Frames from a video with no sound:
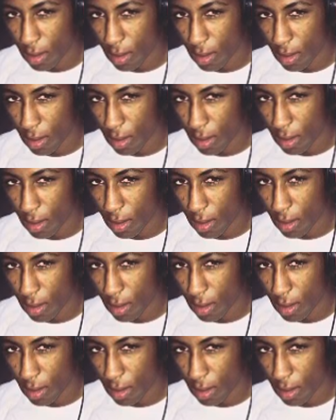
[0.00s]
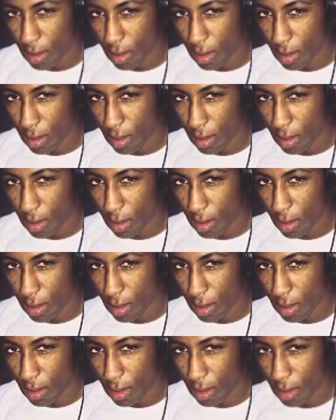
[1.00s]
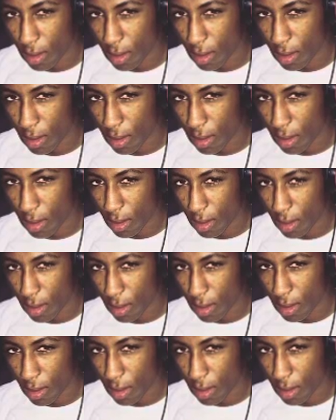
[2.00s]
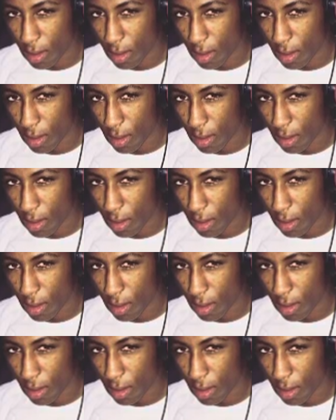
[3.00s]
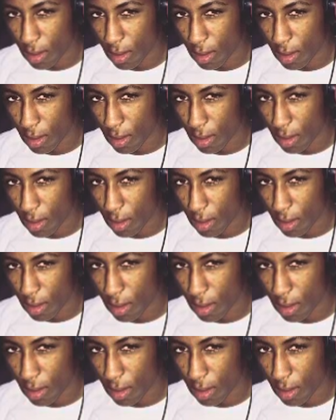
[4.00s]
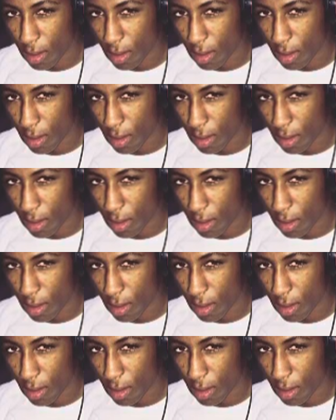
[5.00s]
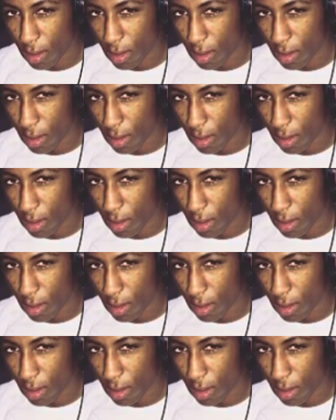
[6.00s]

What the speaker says: This person isn't speaking.